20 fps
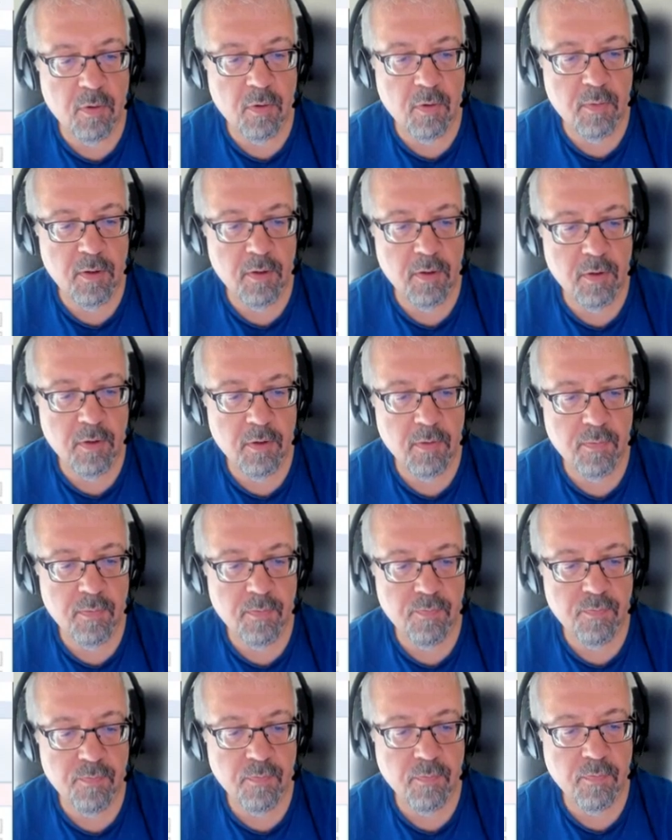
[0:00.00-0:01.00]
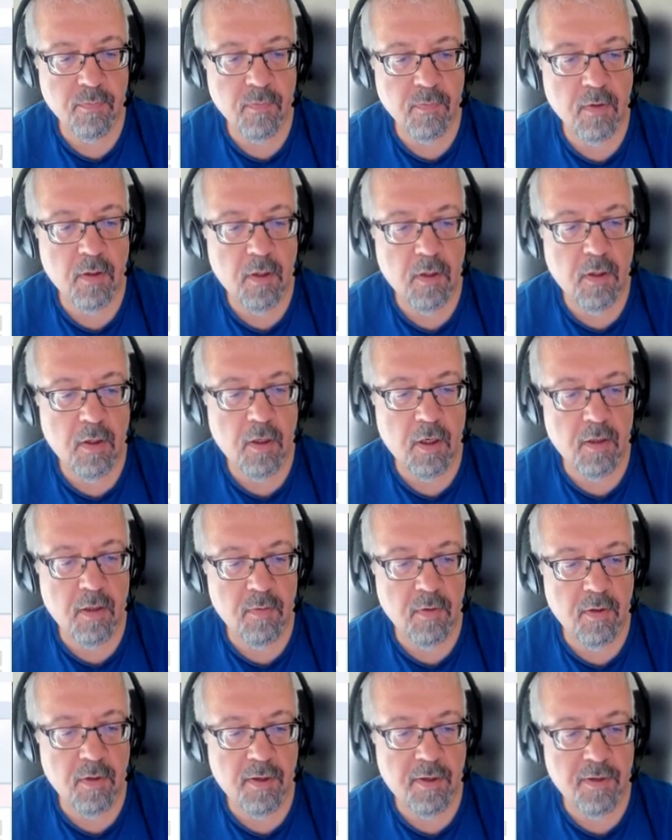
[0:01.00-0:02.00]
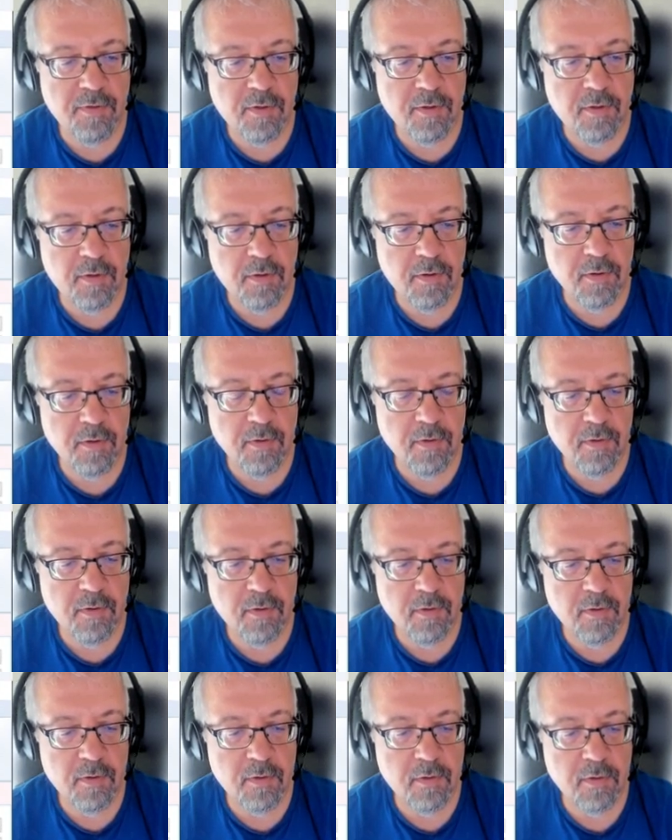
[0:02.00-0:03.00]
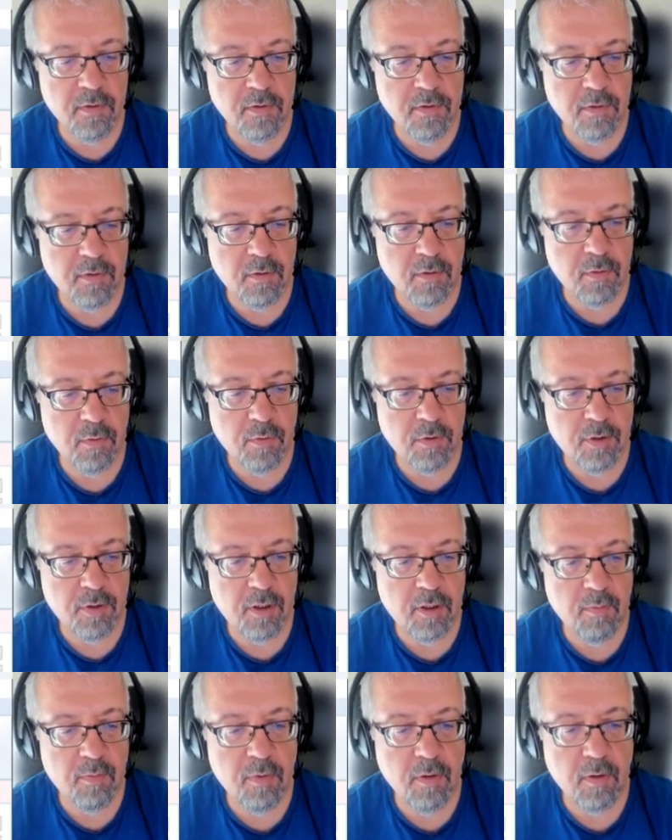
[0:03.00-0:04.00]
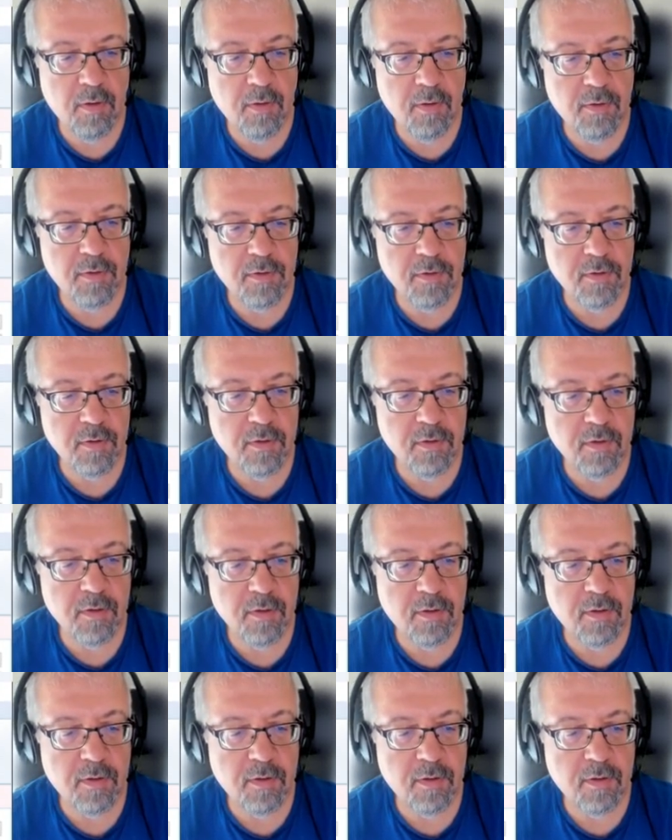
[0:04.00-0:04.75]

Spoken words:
One moment. I will add here the new table. This